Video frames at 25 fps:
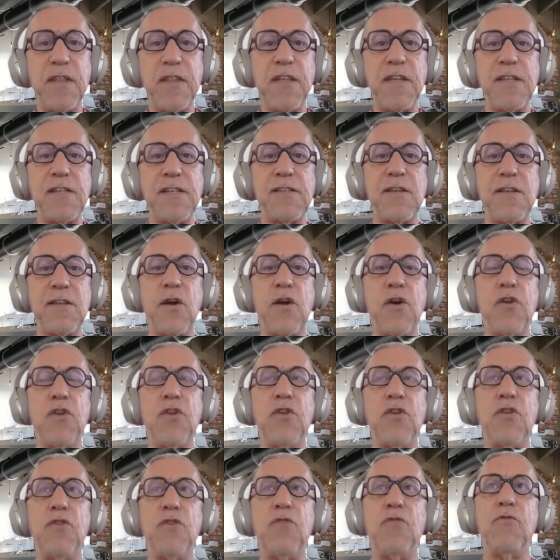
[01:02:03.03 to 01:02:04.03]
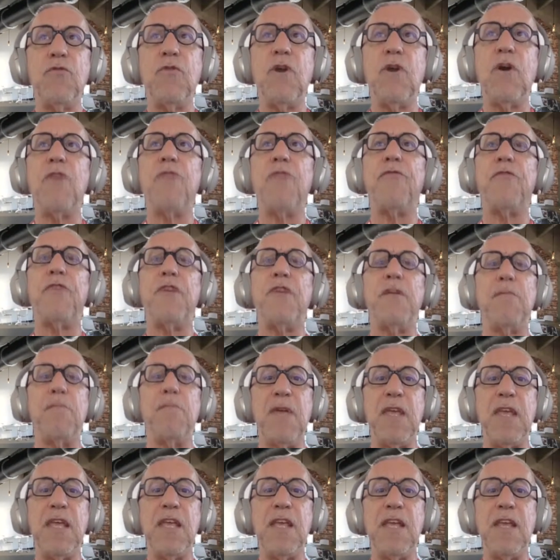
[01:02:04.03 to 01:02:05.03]
this, are you offering
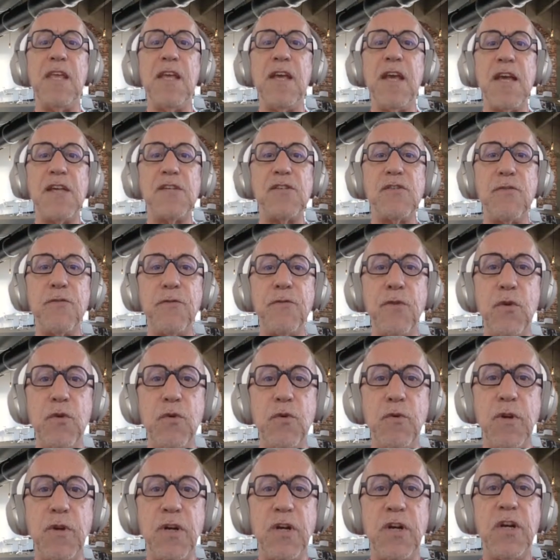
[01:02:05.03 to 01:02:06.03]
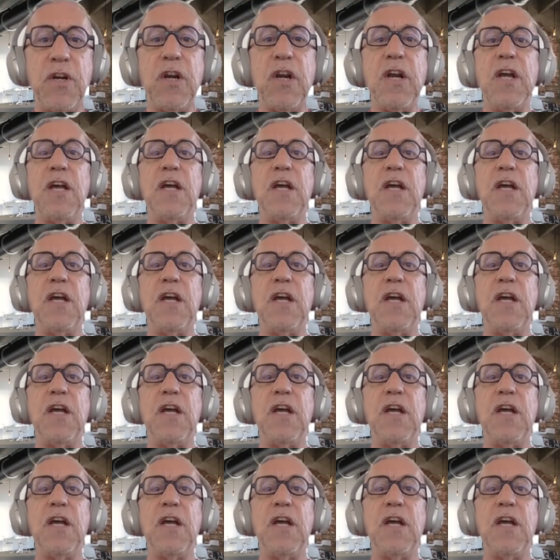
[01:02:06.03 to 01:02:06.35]
me as a viewer